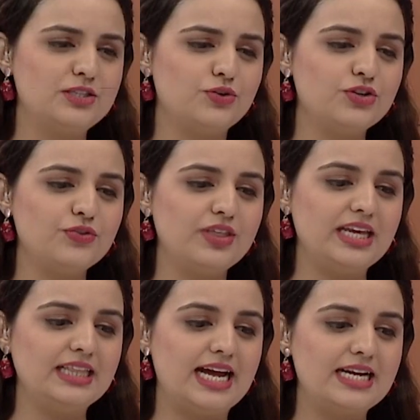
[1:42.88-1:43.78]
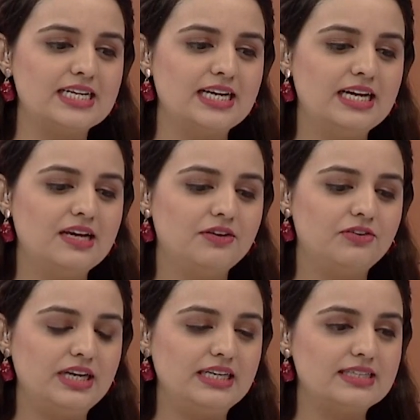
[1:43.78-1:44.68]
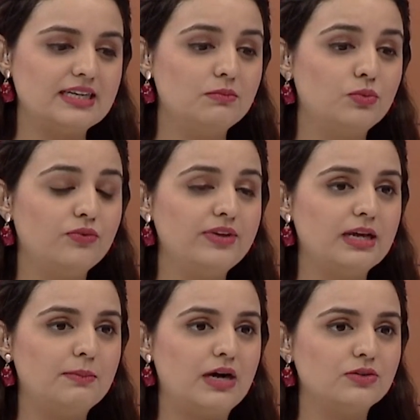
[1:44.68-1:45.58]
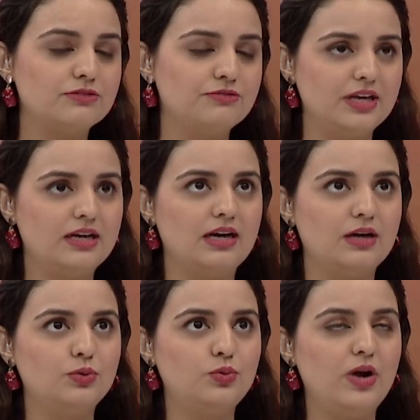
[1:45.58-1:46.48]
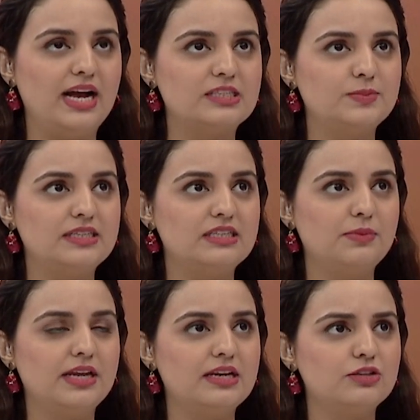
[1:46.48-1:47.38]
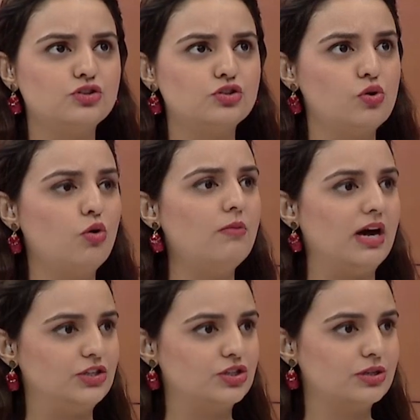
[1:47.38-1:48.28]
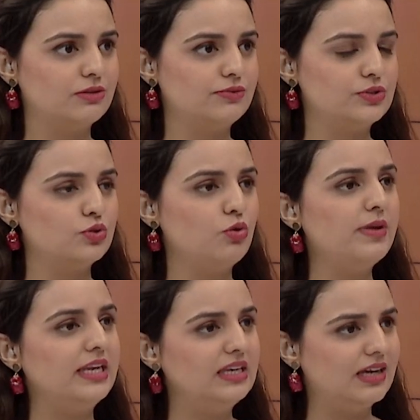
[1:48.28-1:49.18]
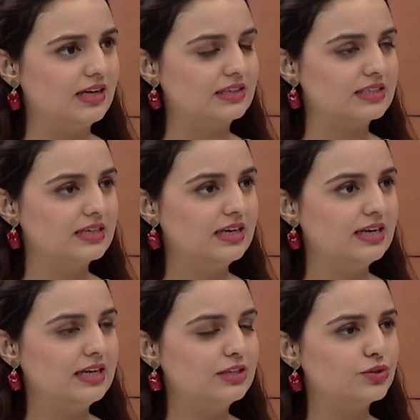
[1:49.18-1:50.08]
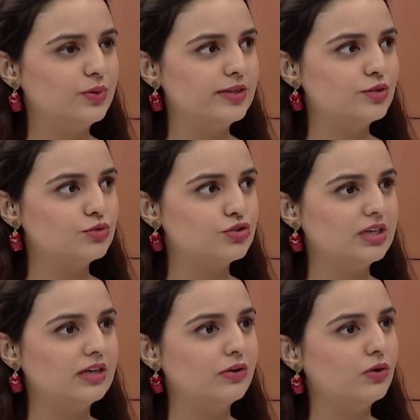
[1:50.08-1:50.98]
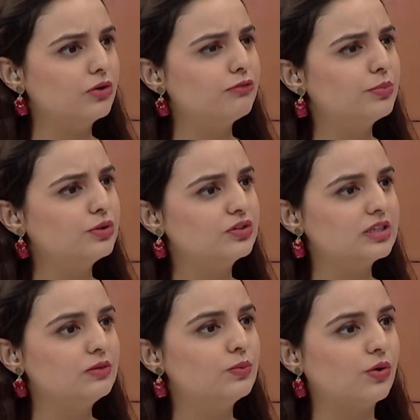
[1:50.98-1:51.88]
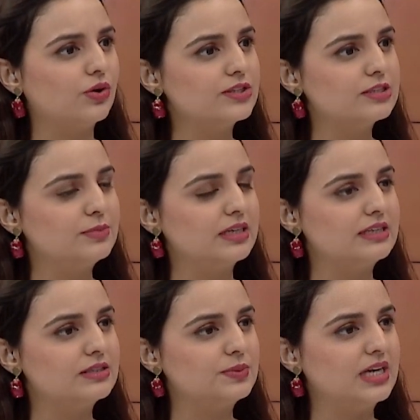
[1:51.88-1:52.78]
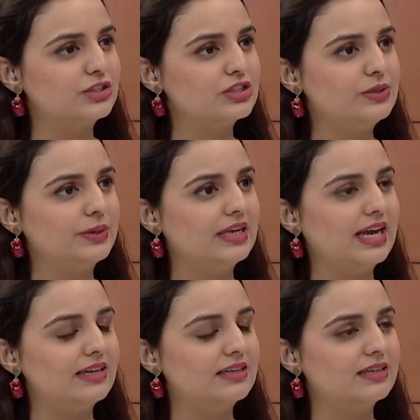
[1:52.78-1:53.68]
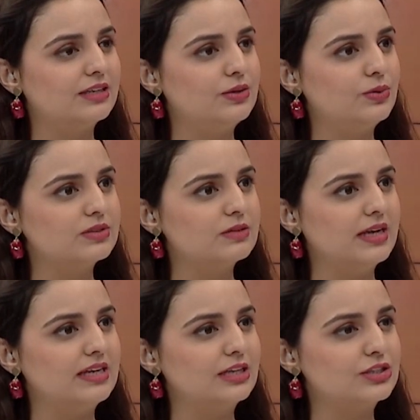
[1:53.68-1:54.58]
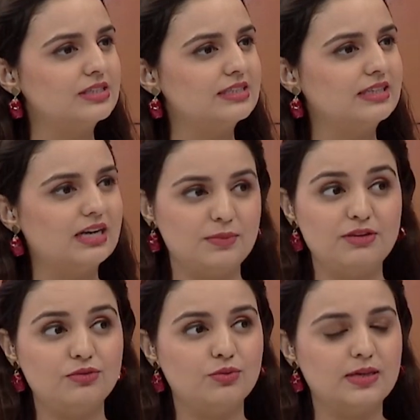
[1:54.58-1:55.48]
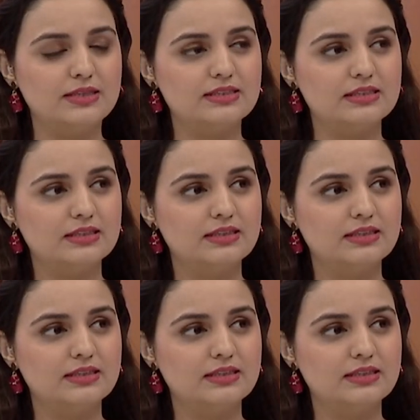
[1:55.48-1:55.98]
don't you think that releasing a movie about a figure who has been debated so much for so many years it's going to trigger a lot of political wars because we are just looking at the Lok Sabha elections in coming few months.